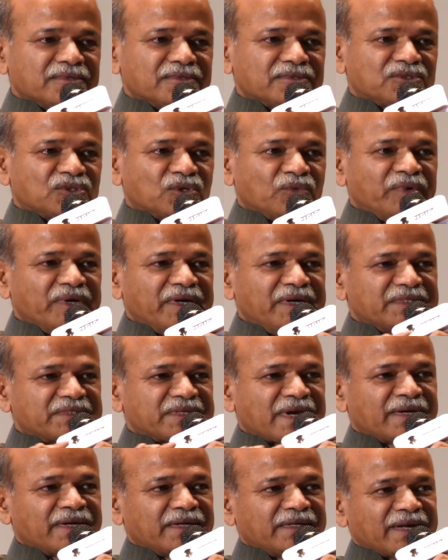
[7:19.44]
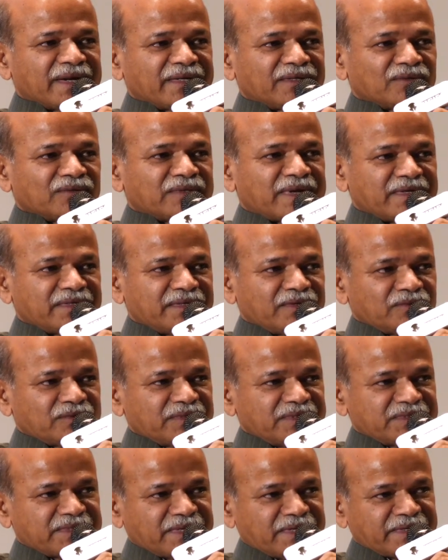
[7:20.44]
So we decided that, you know, that, you know,
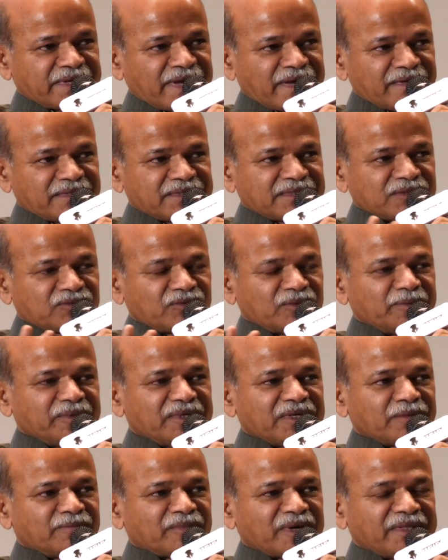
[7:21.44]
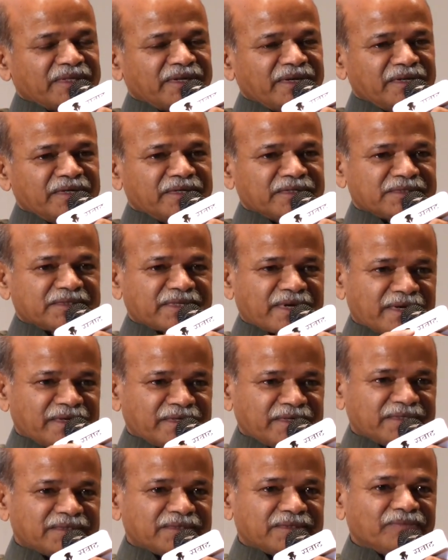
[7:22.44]
this entire research will be done by the Indian
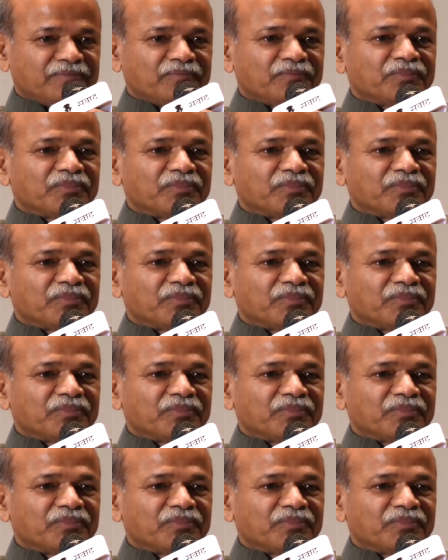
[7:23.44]
scientist.